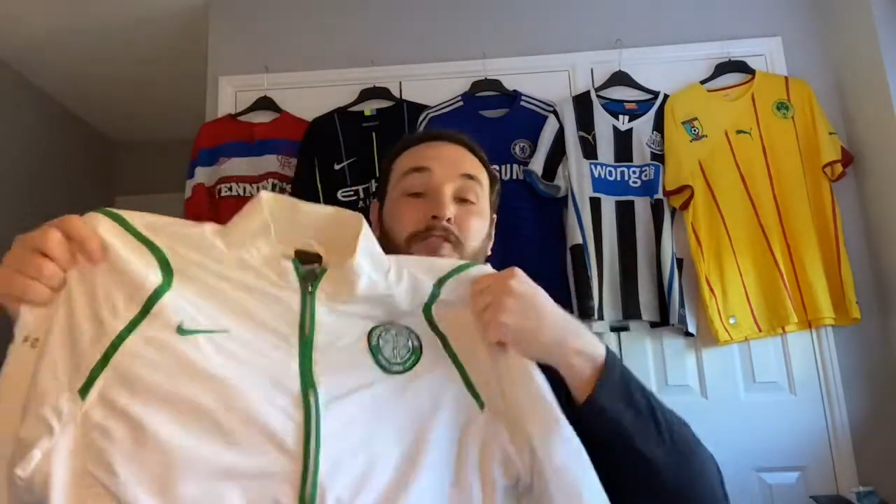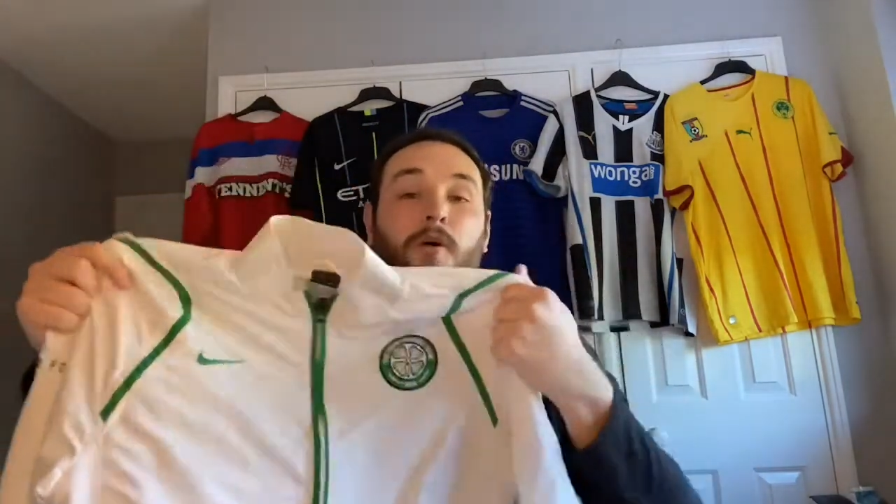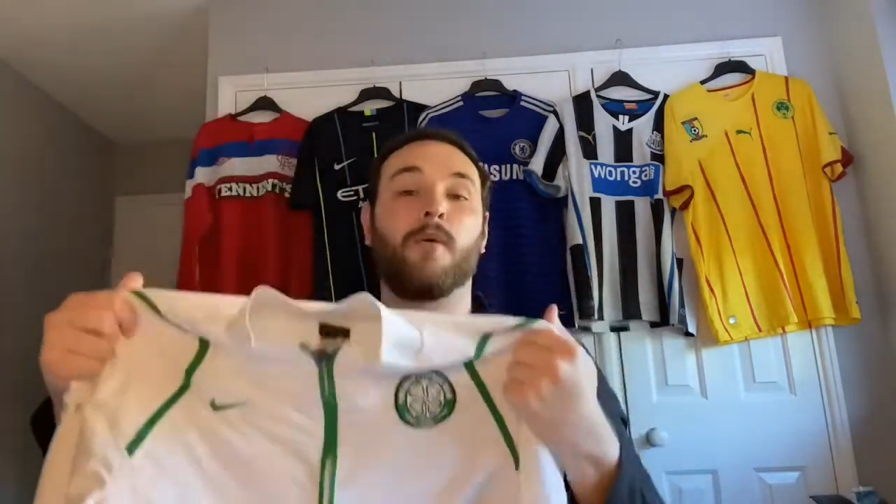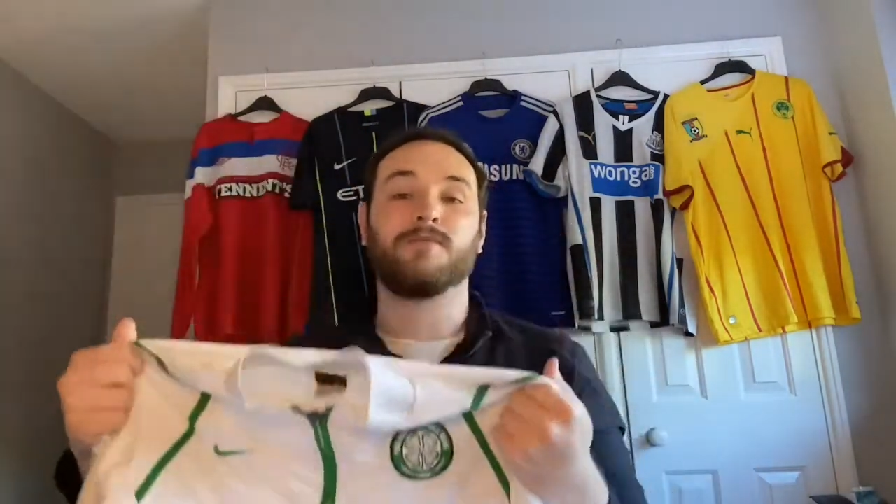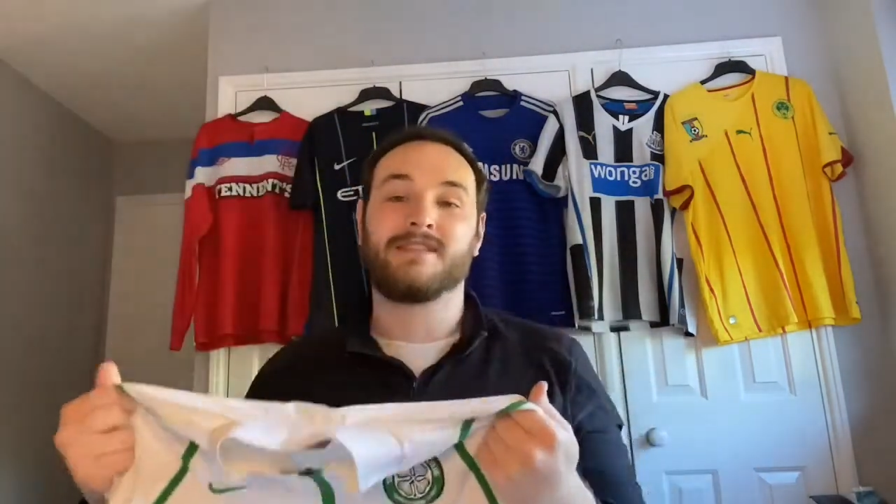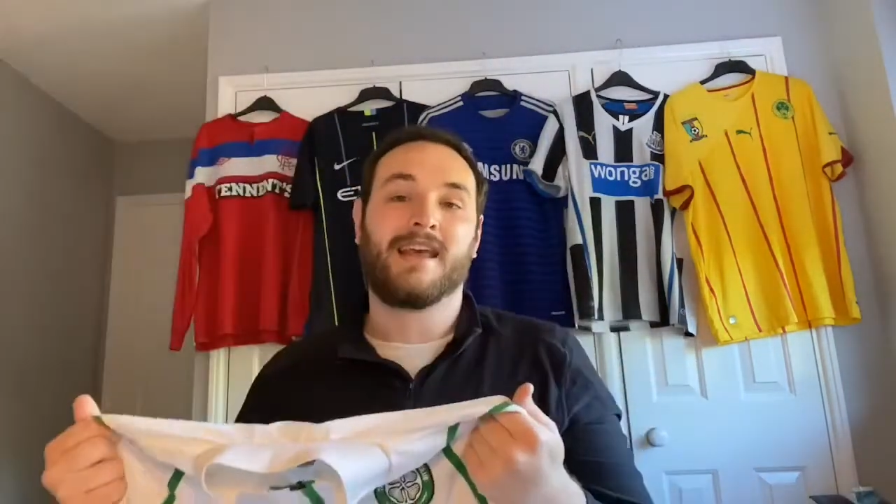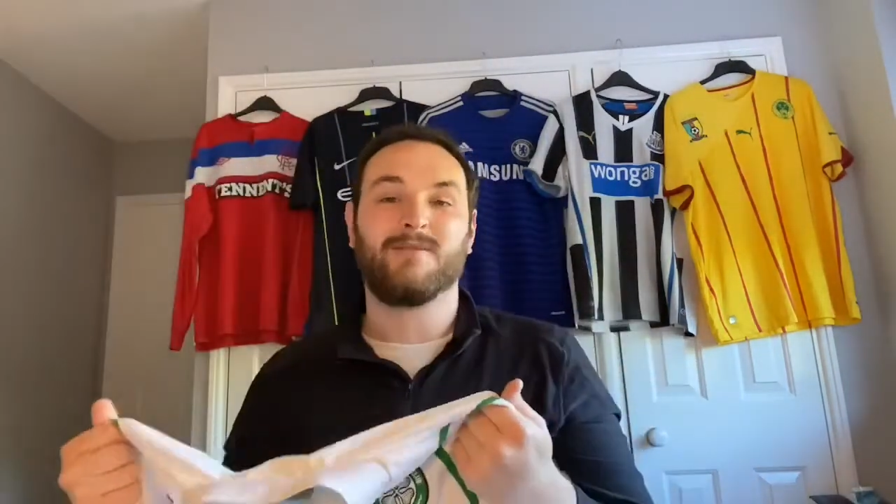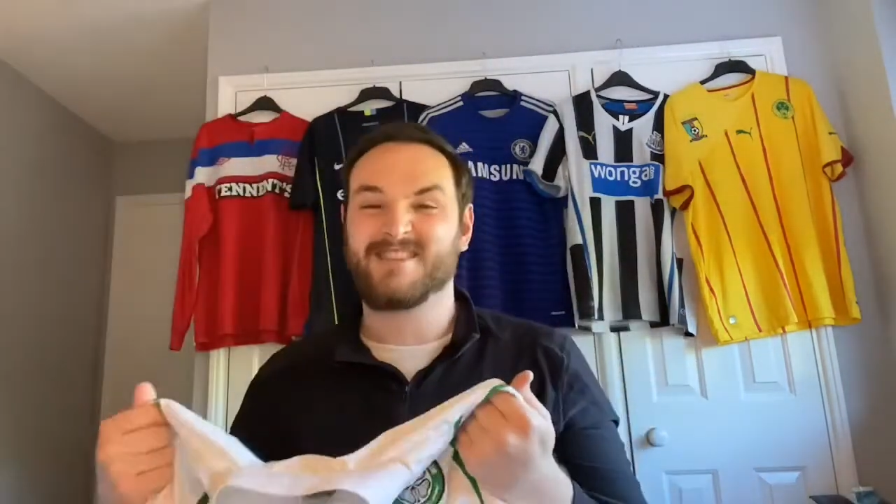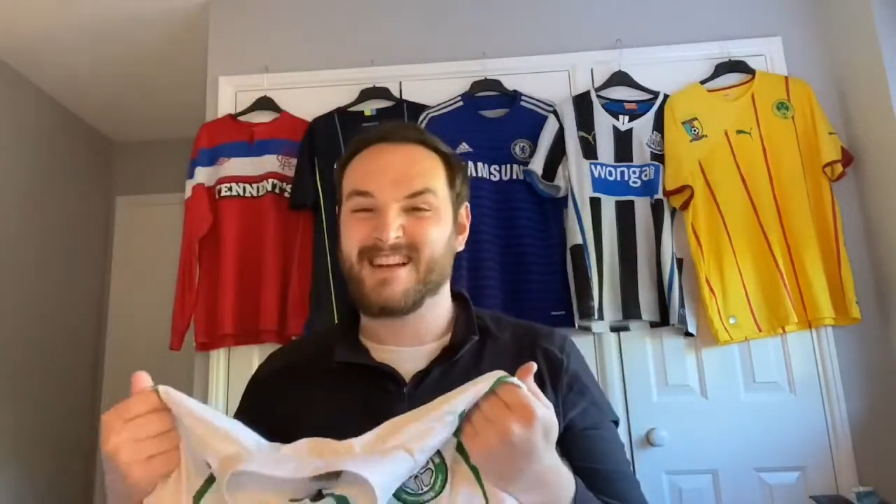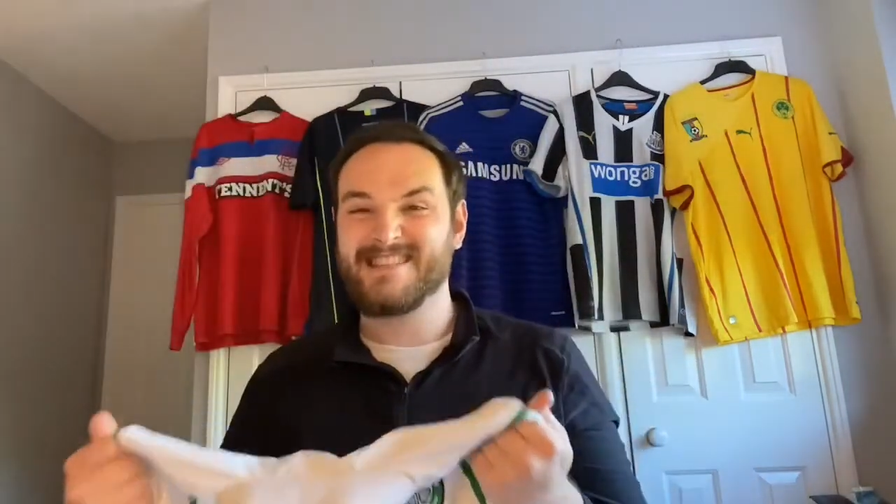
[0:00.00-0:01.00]
know it was there,
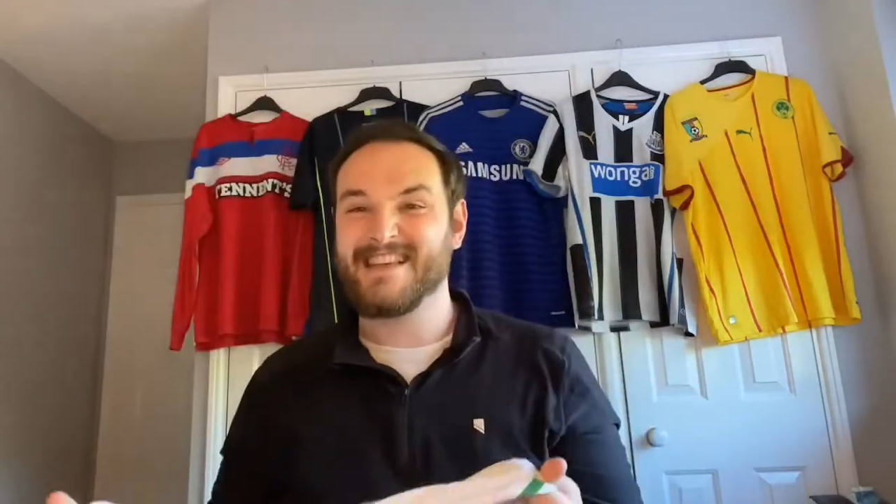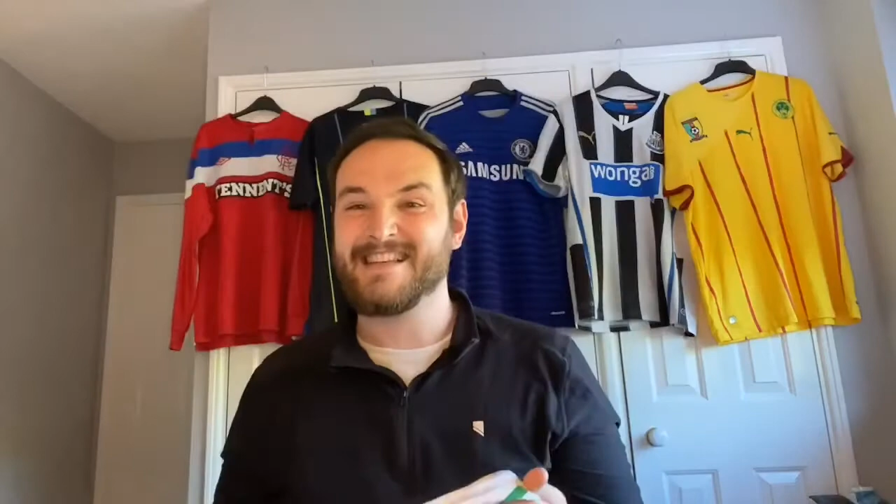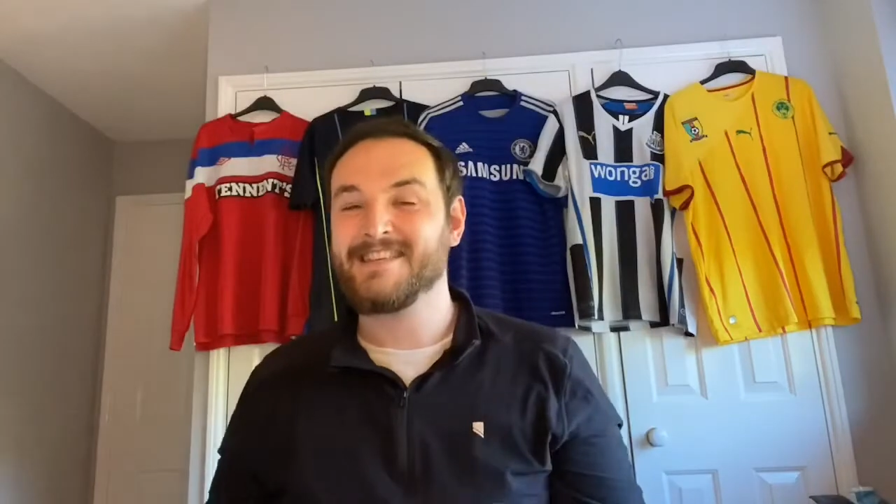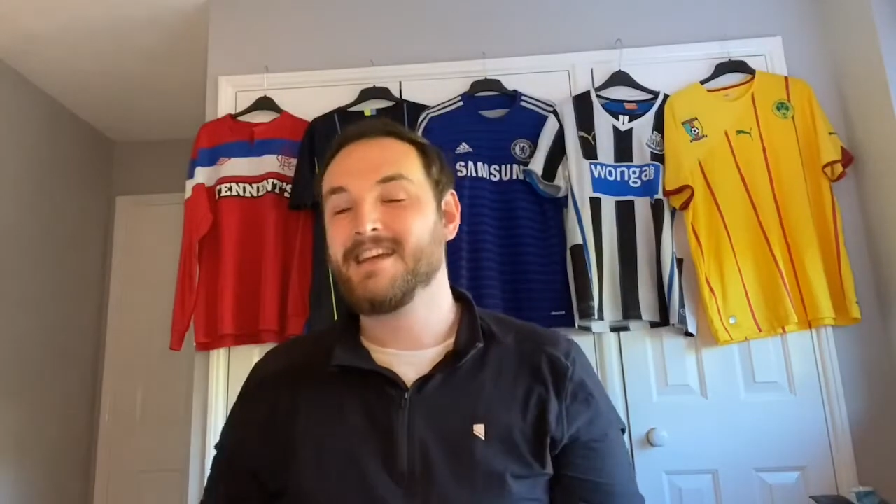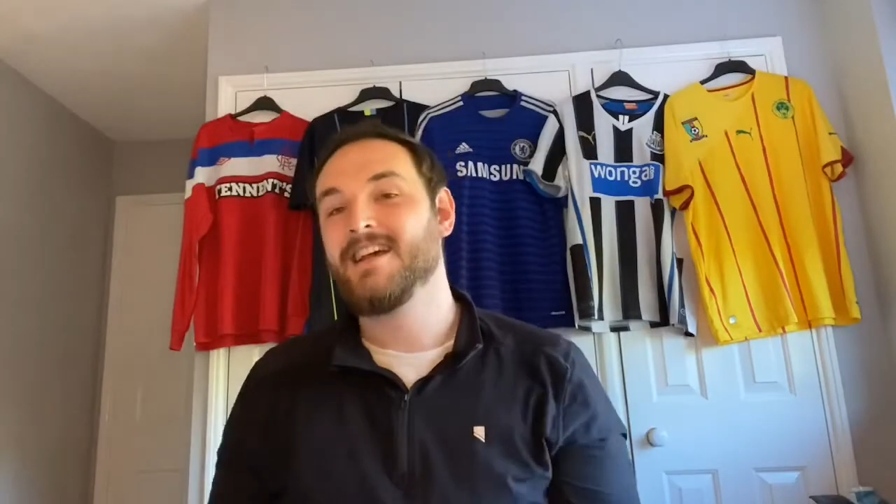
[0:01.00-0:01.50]
which I did.